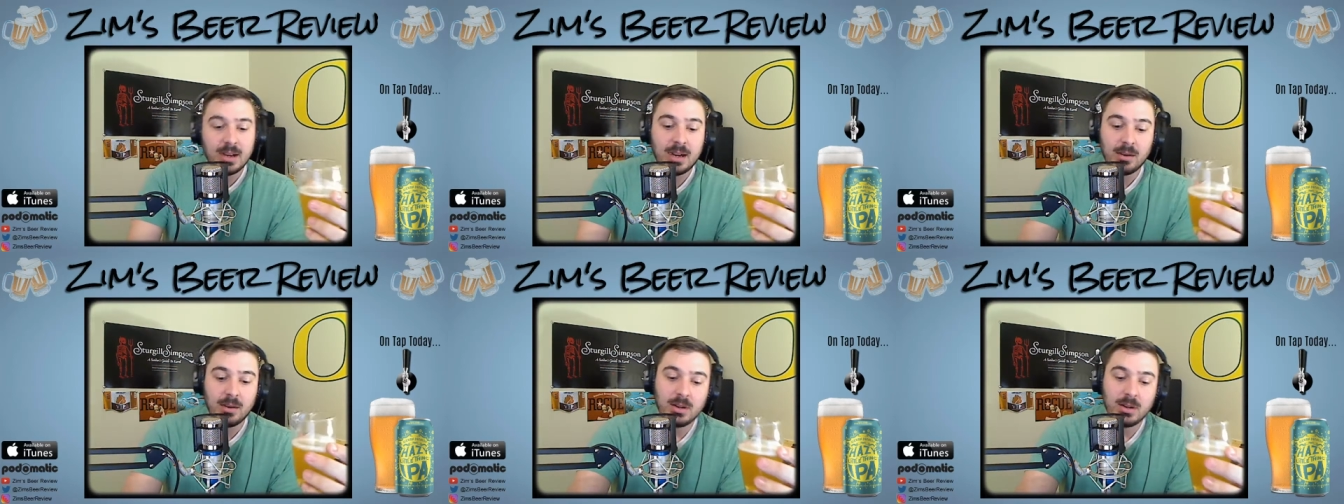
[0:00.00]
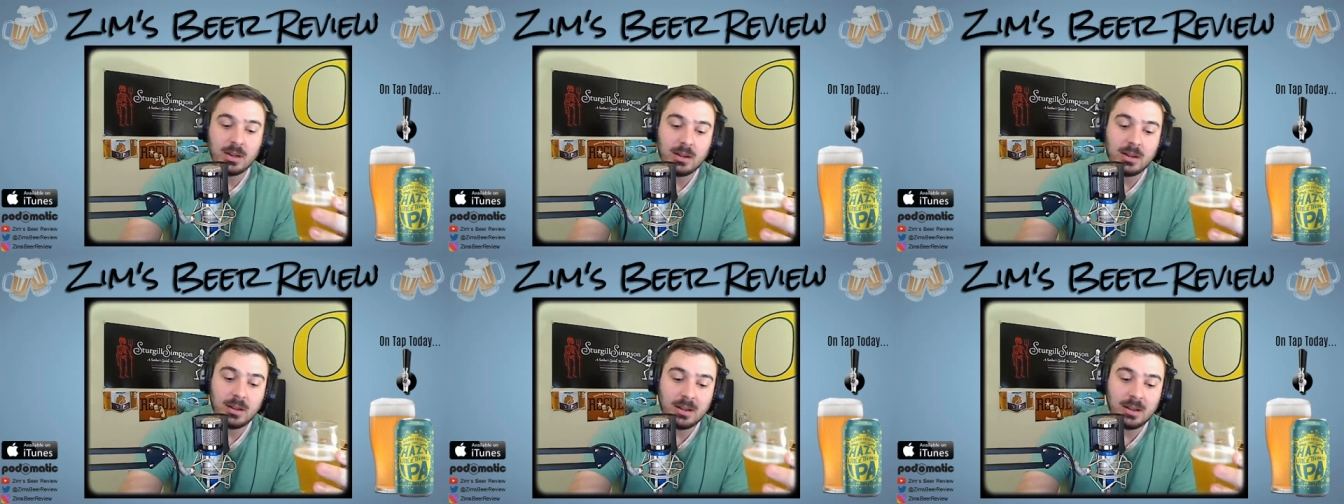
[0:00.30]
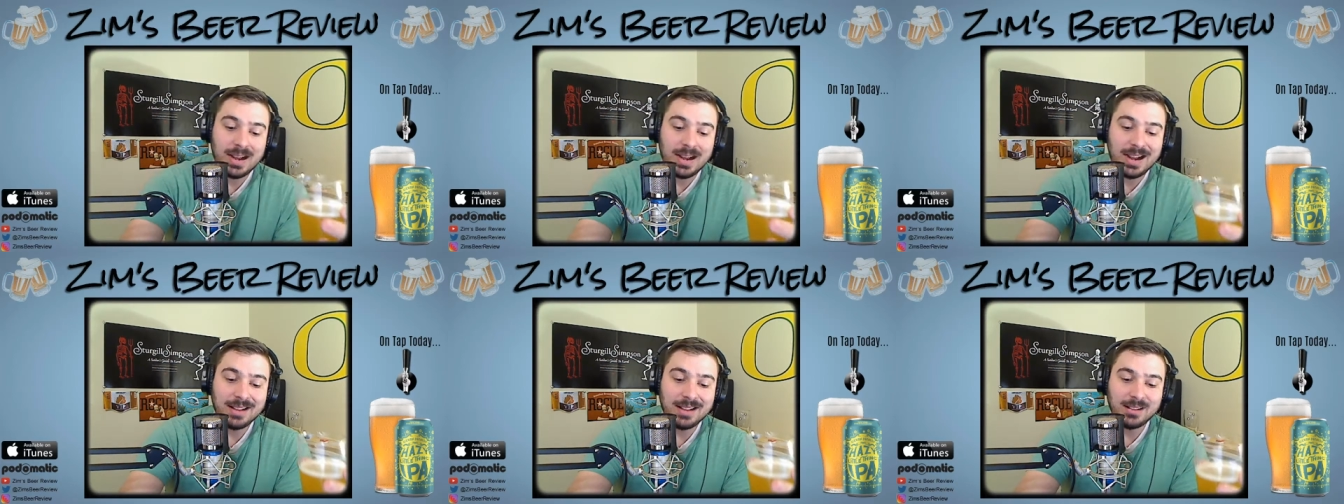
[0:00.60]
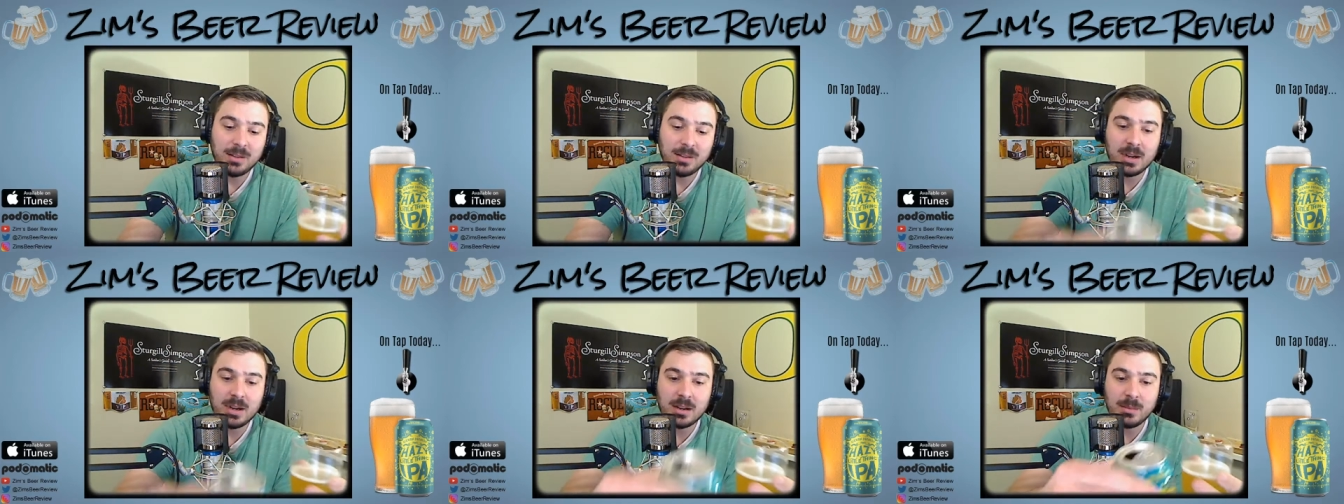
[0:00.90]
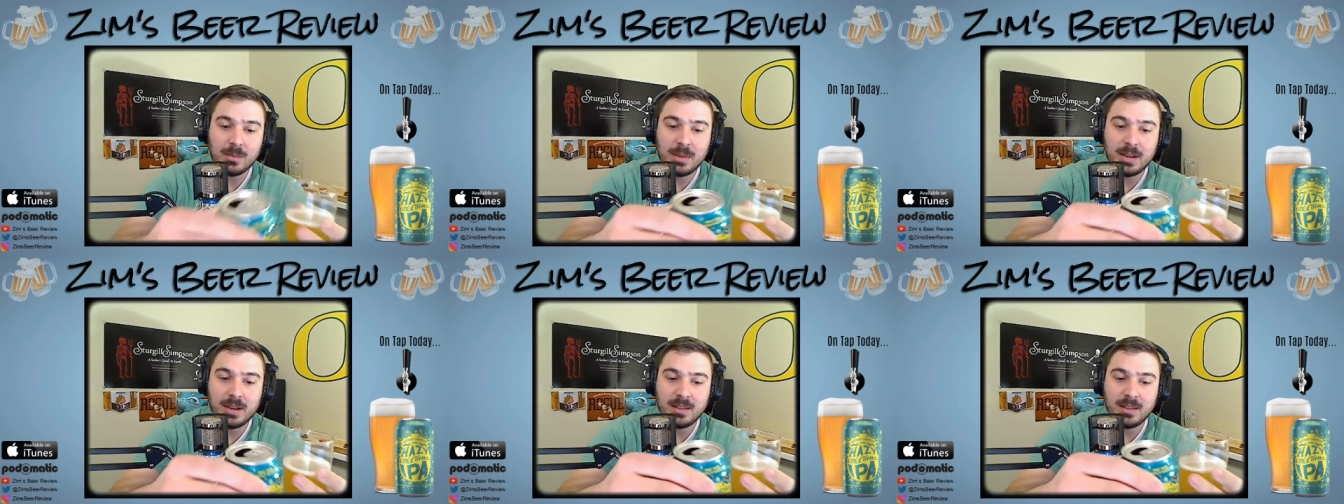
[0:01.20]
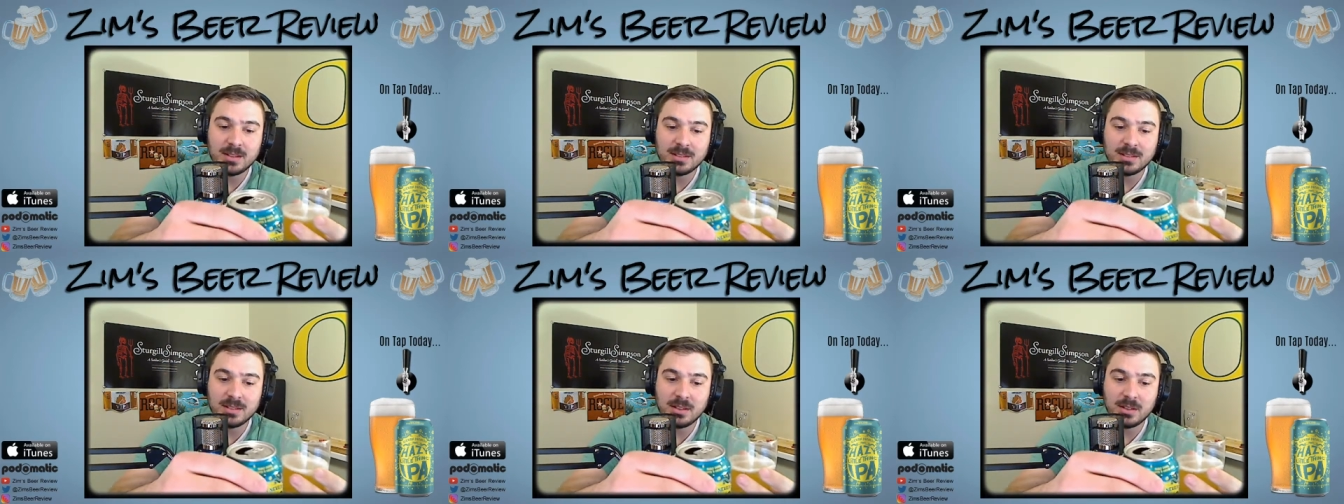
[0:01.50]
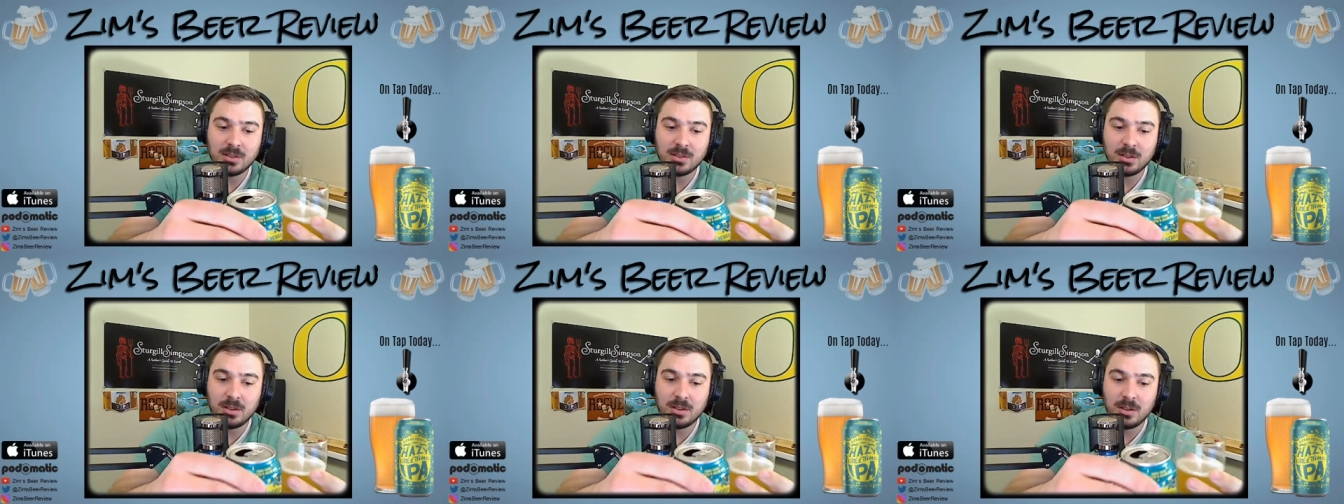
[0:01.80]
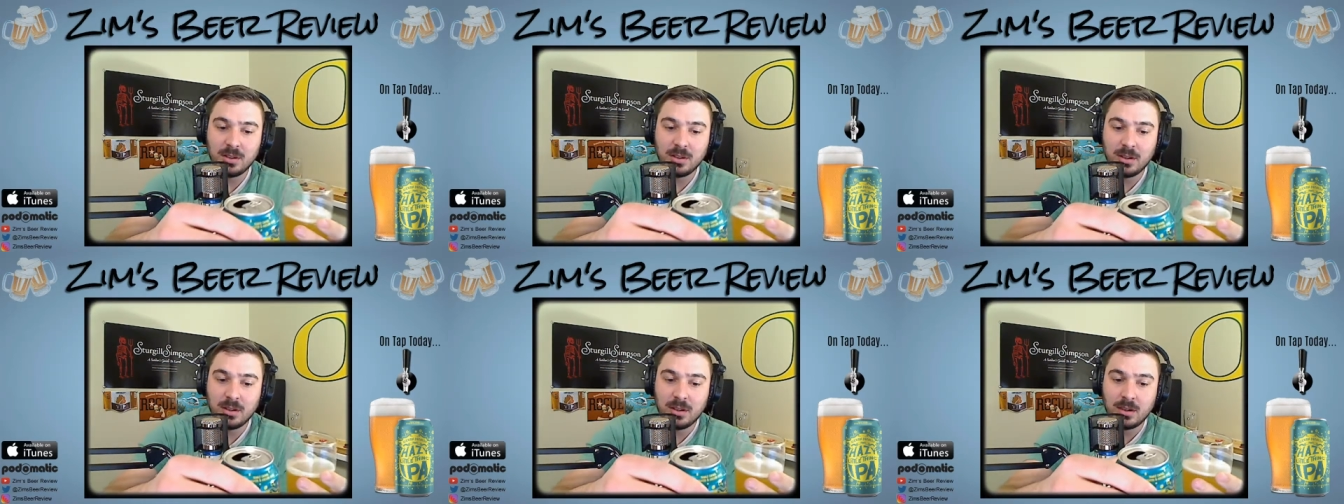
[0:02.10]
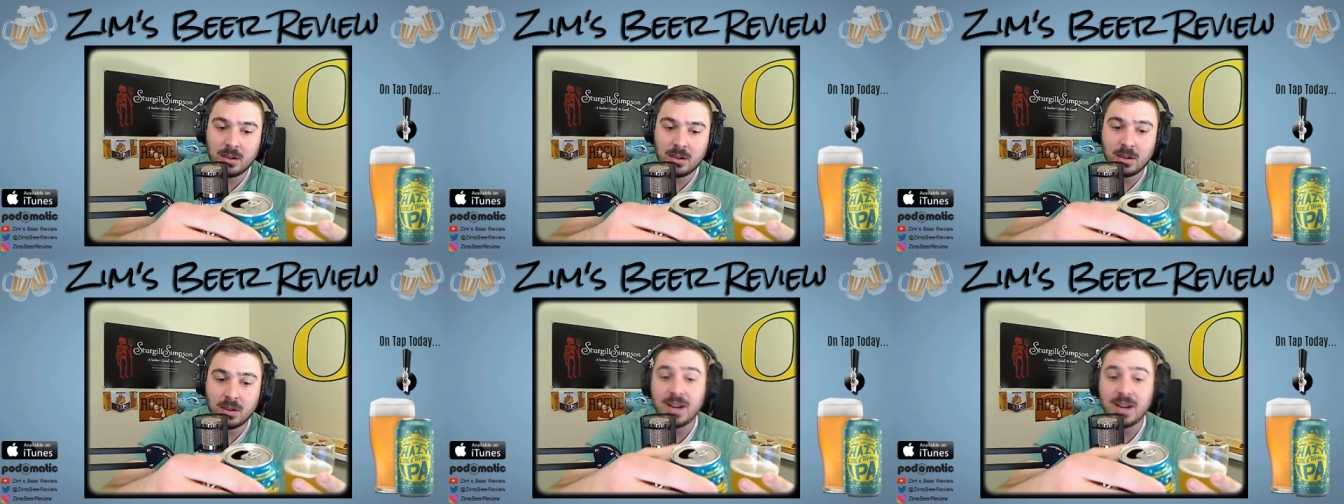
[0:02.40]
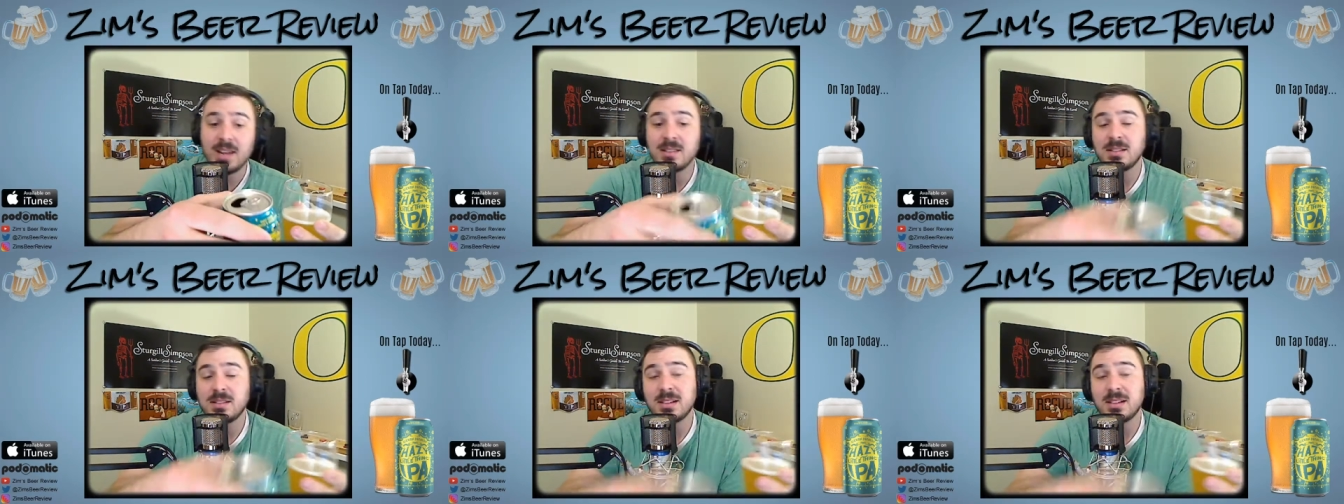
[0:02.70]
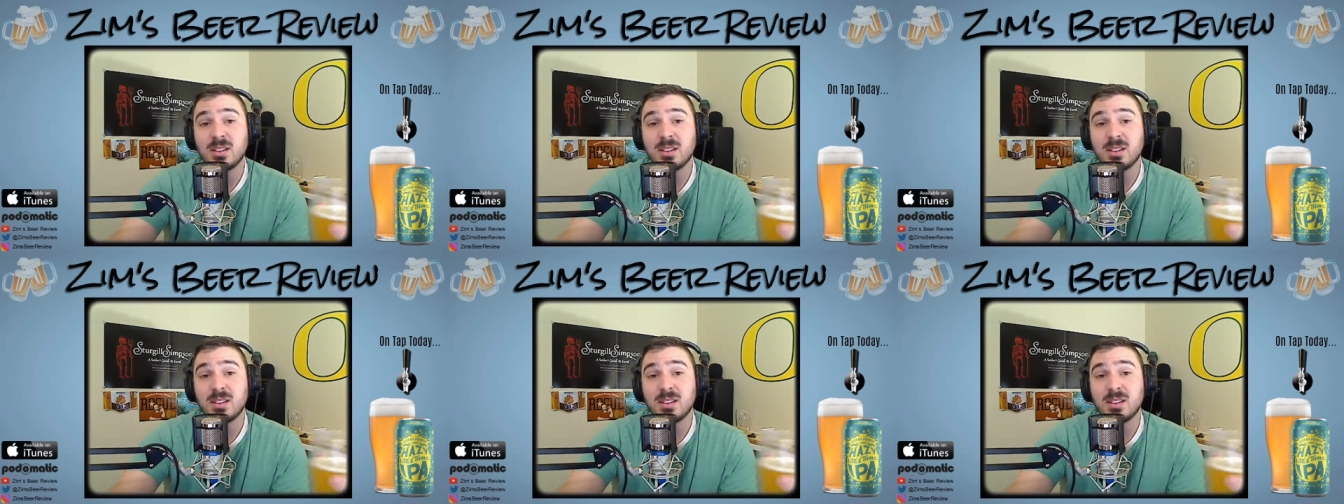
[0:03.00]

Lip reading: I highly recommend this hazy